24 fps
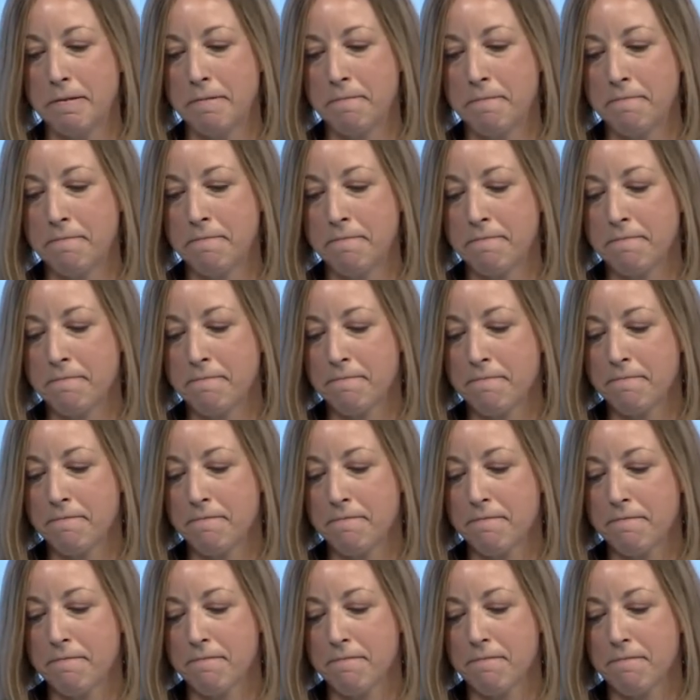
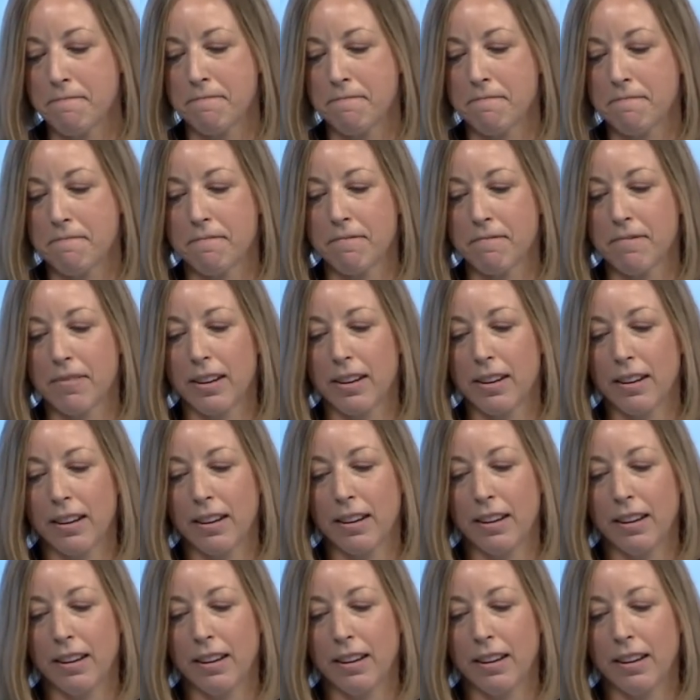No one is speaking in this clip.